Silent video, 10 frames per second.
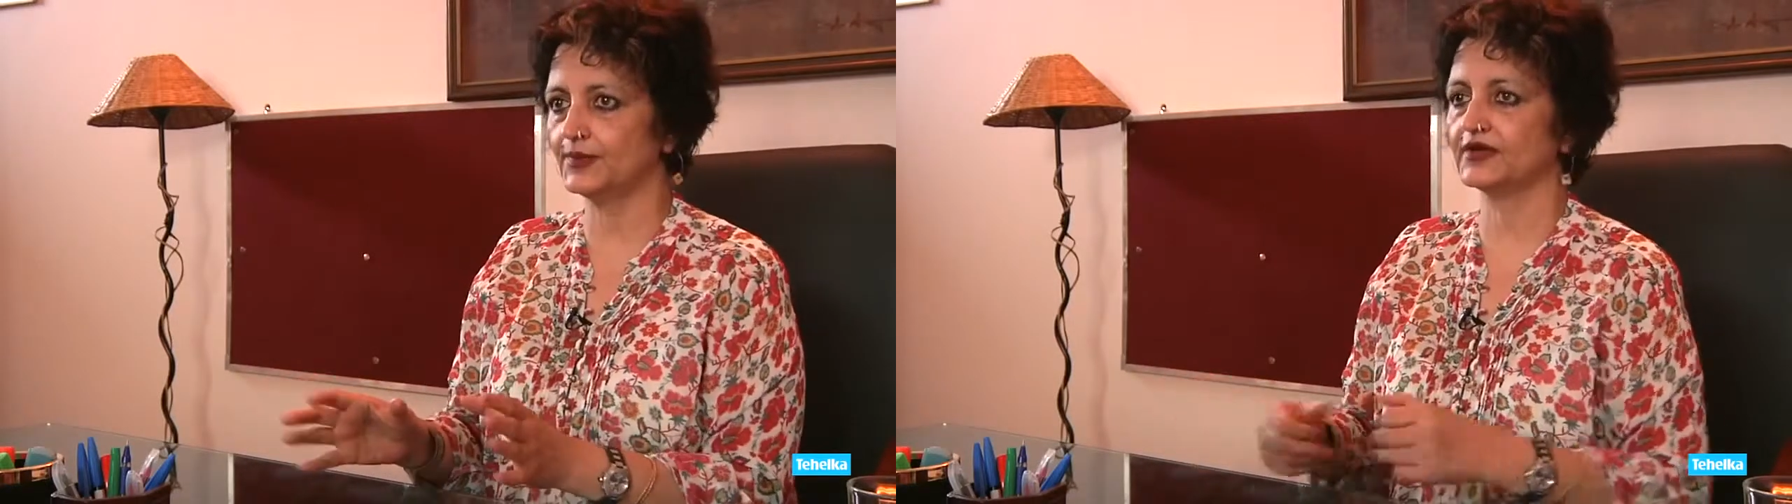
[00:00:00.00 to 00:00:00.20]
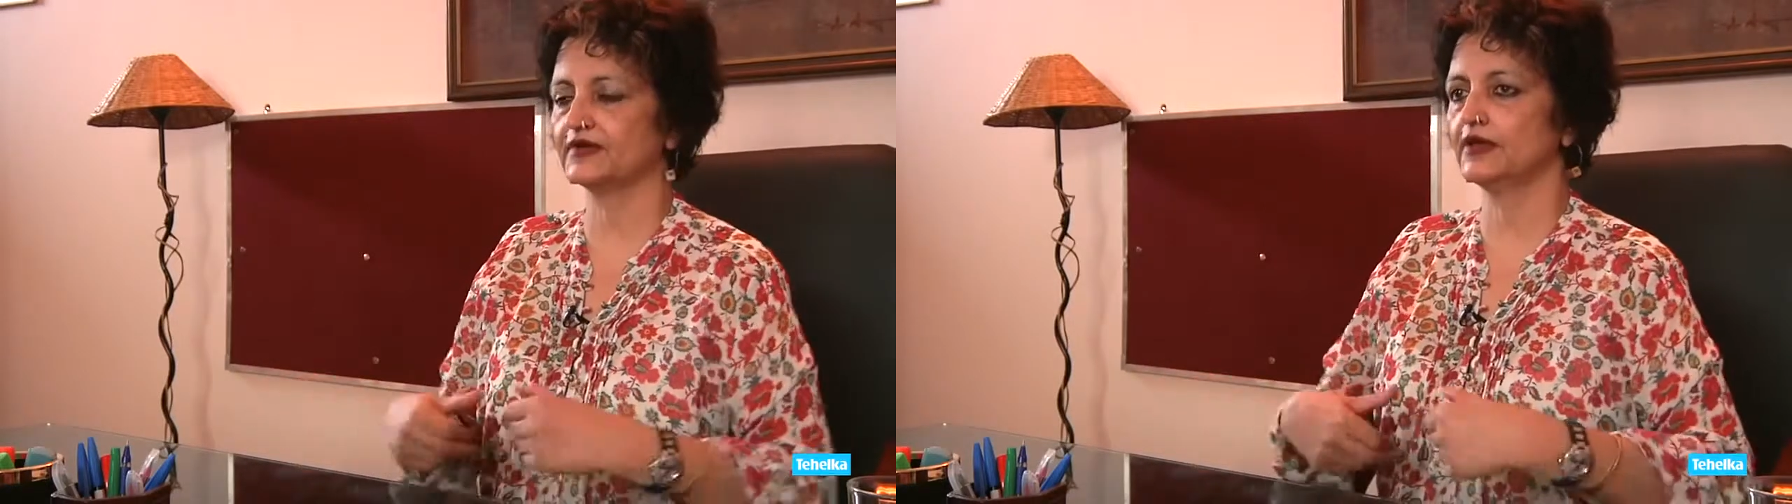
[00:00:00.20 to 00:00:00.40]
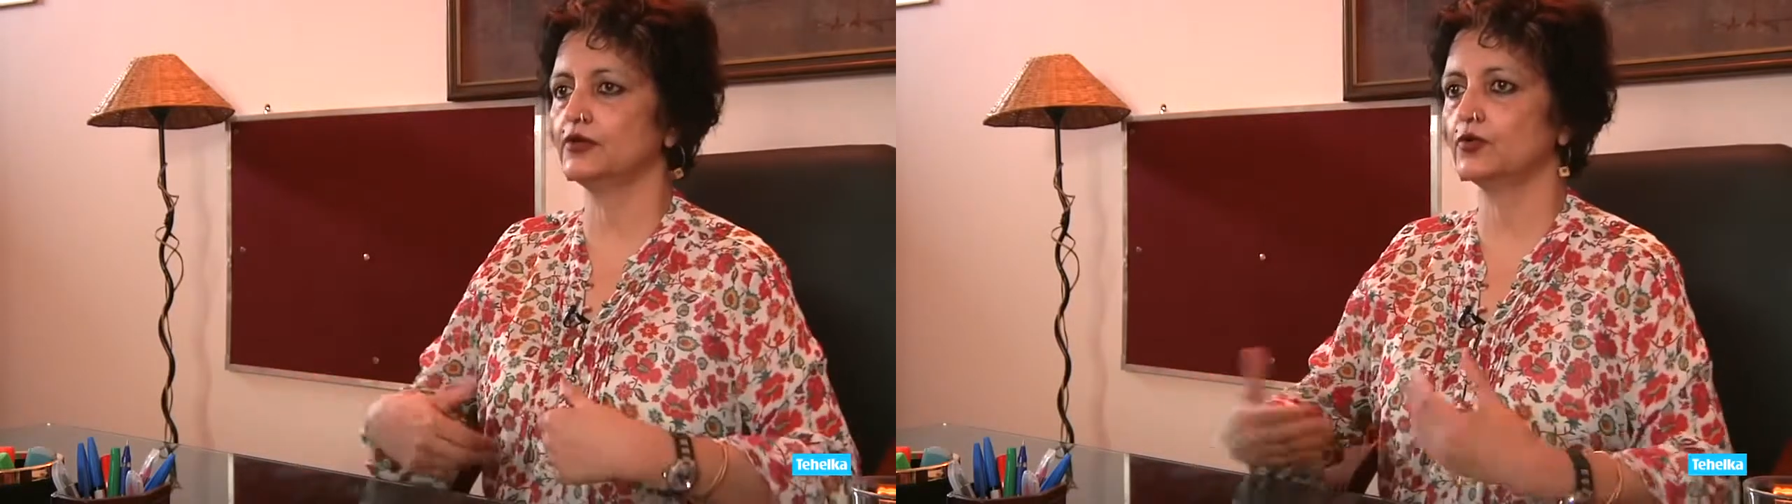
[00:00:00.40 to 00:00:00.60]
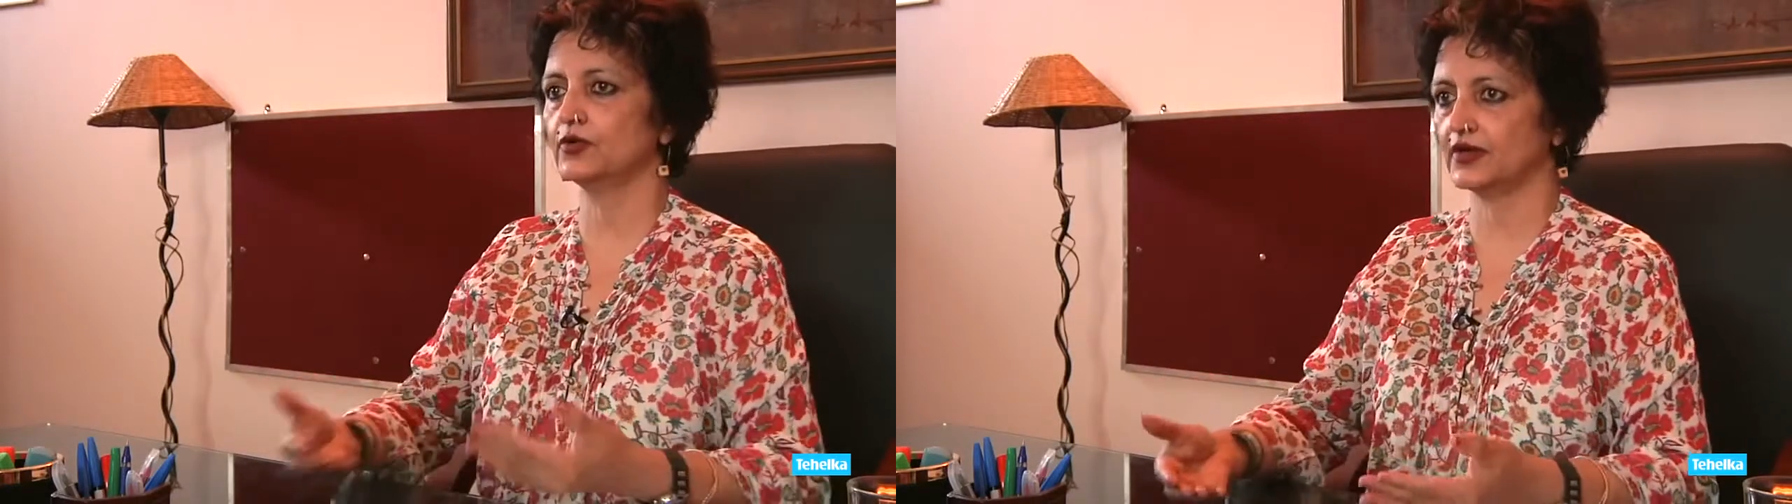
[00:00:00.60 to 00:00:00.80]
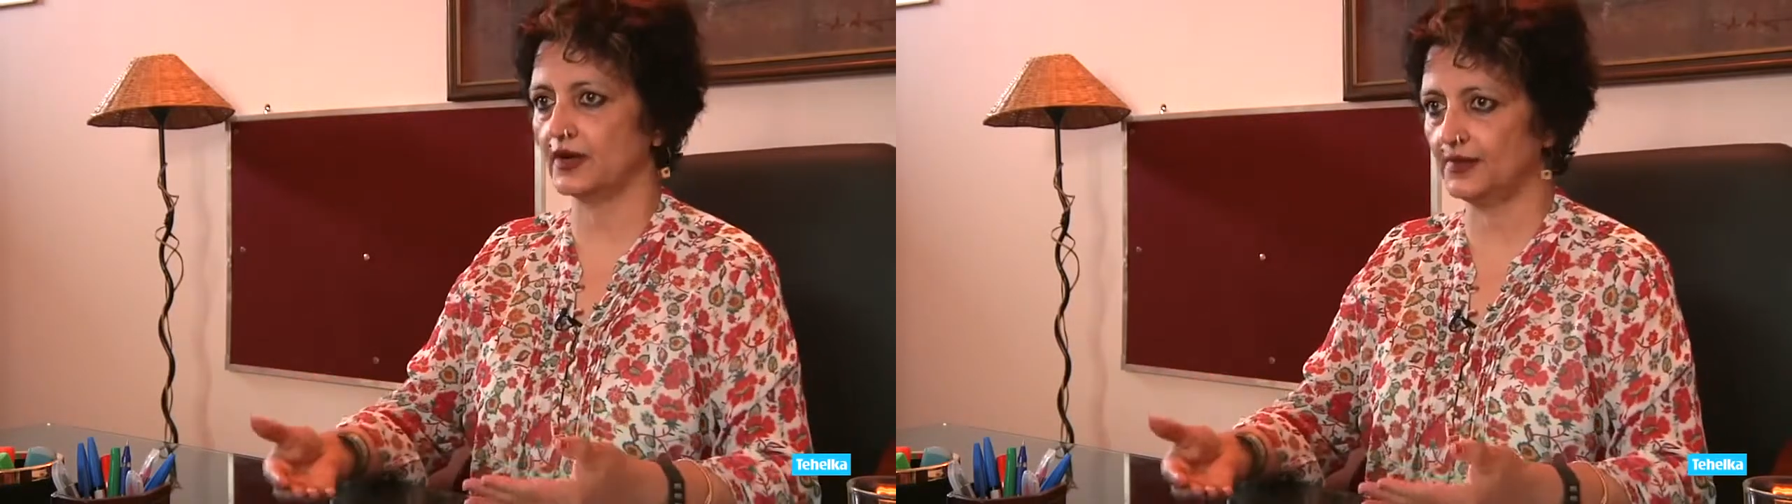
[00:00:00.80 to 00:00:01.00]
because then you
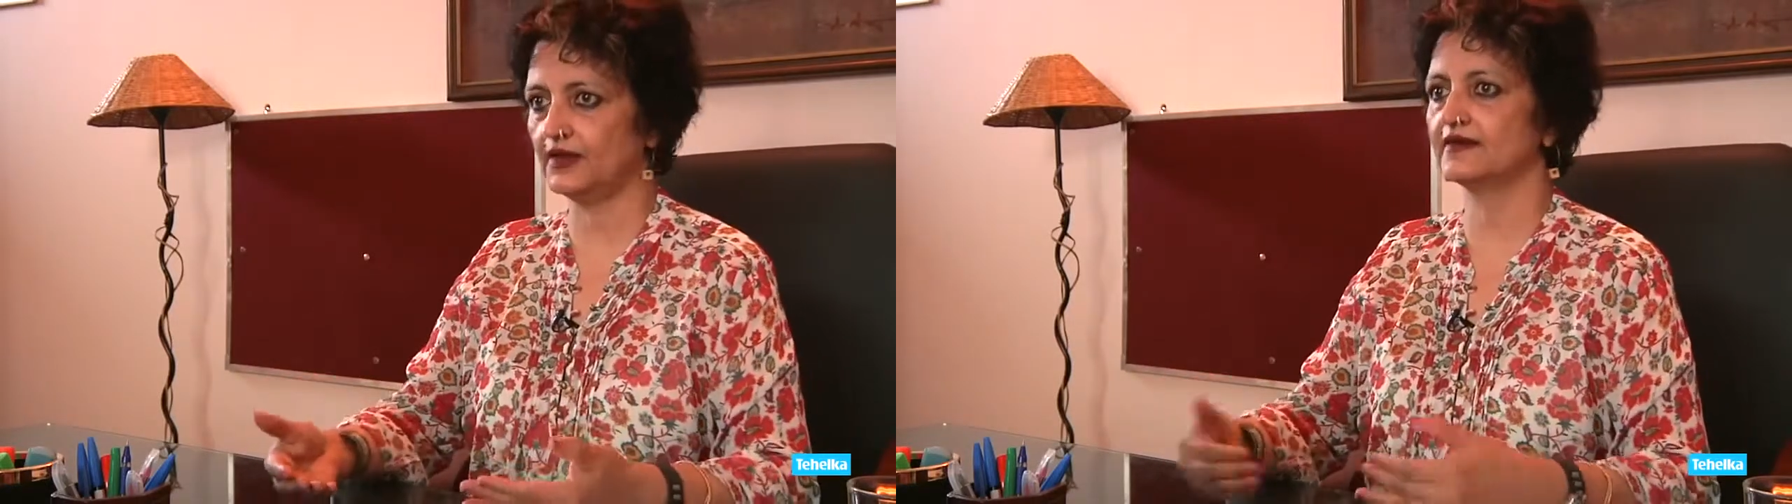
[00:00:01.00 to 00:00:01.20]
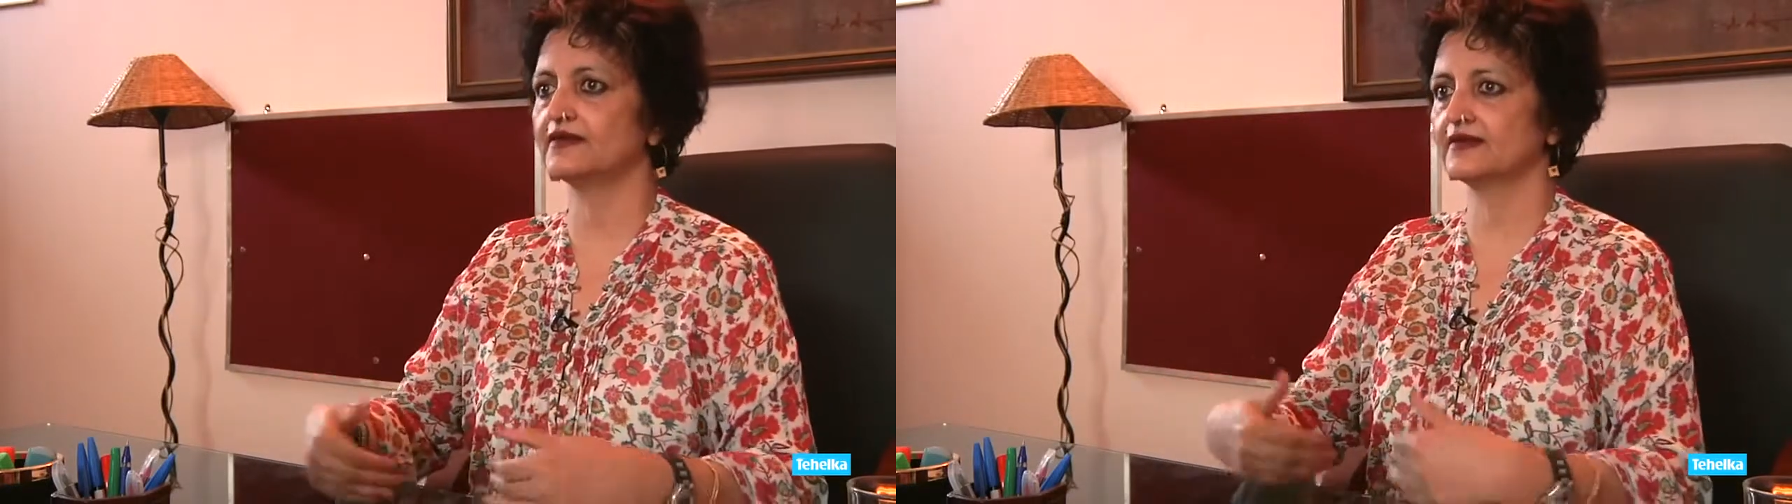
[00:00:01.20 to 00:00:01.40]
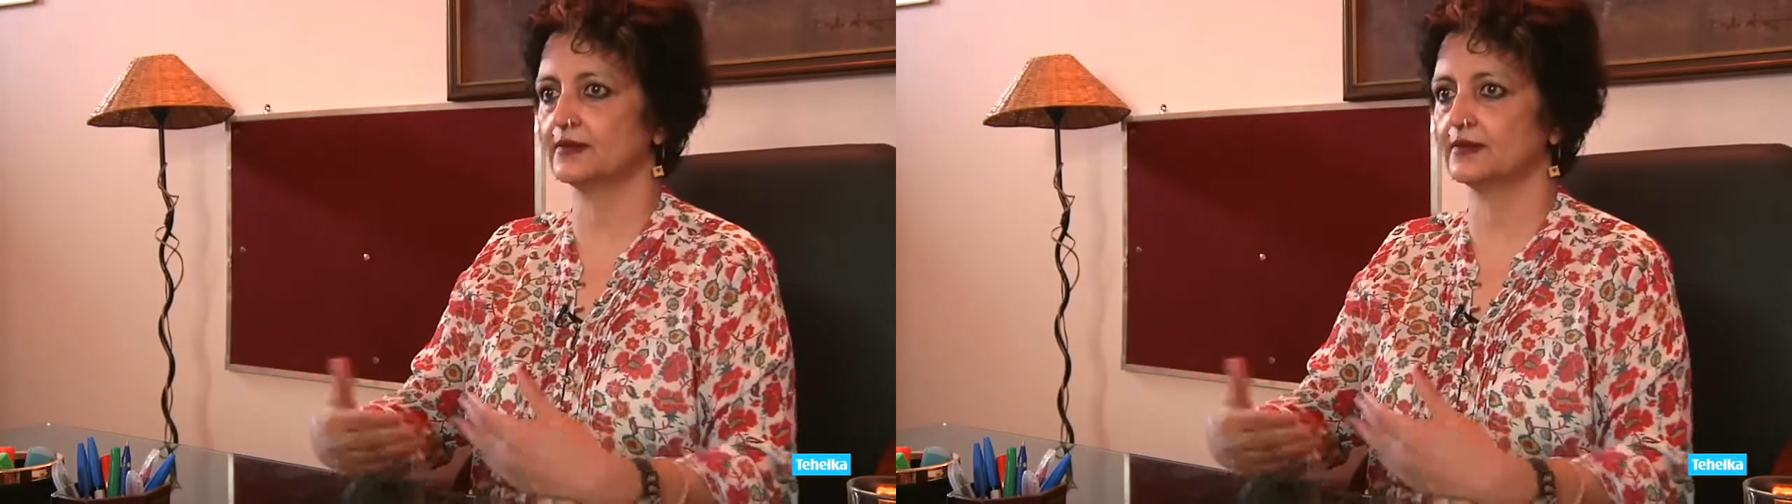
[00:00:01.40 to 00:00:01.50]
could come in as the